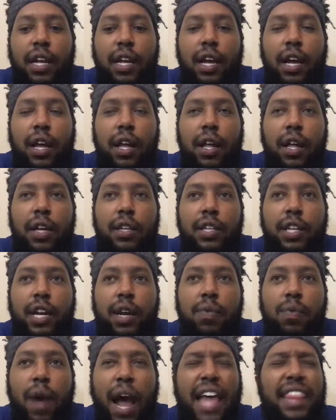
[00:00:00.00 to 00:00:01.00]

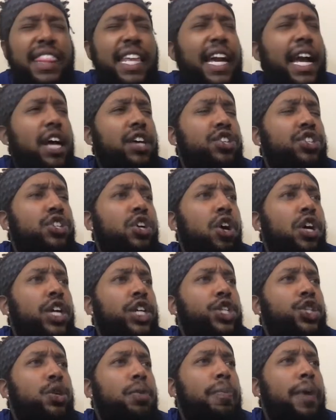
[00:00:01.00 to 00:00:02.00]
I think I started
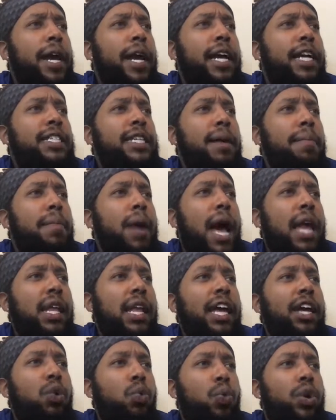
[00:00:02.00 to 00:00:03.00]
Tremaine because I
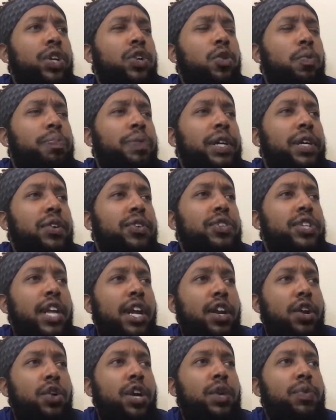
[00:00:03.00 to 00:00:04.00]
like Wendell Pierce, and I
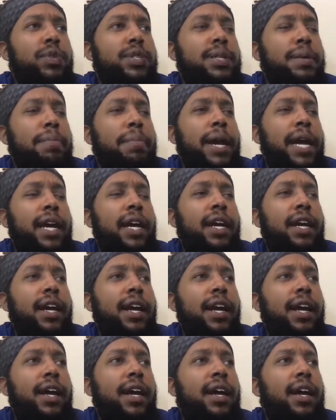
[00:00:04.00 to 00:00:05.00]
know he was the main
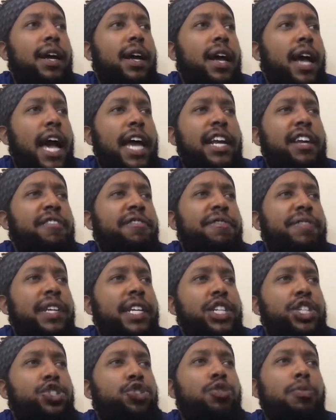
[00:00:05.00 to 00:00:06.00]
guy. I didn't
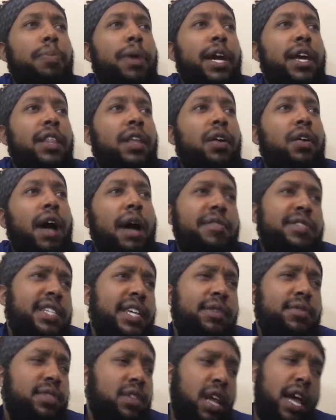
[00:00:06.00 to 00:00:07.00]
finish Tremaine though.
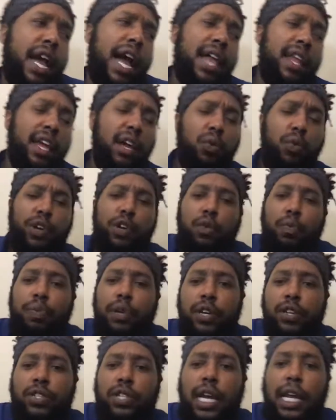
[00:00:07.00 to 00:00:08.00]
It was like I like Wendell
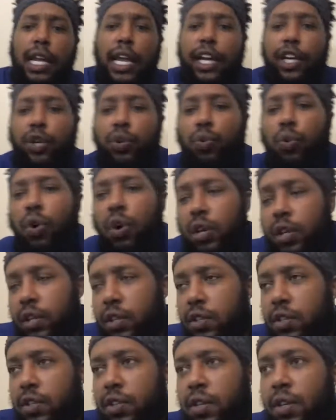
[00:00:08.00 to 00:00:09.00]
Pierce and I like New Orleans.
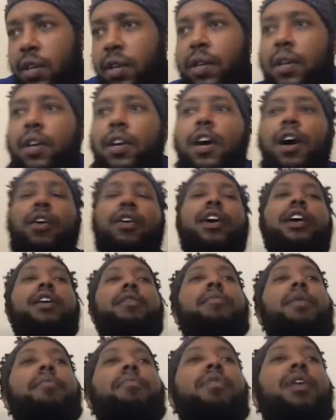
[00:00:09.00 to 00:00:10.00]
Okay, here
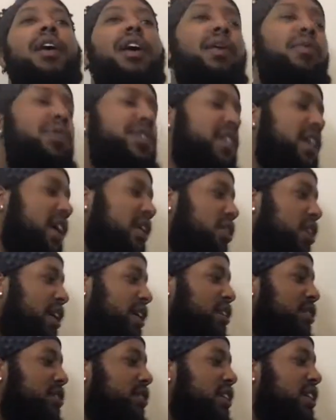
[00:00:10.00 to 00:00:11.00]
my prop. I wish I don't have
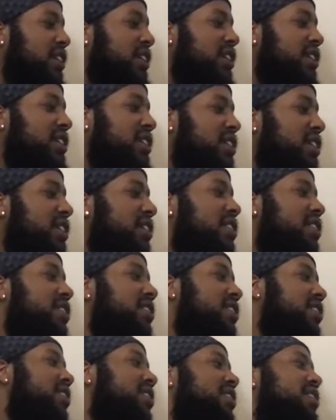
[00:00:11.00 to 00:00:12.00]
no.
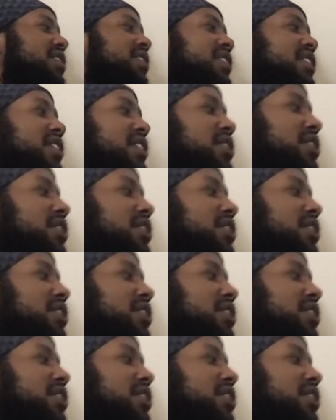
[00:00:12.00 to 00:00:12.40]
Hold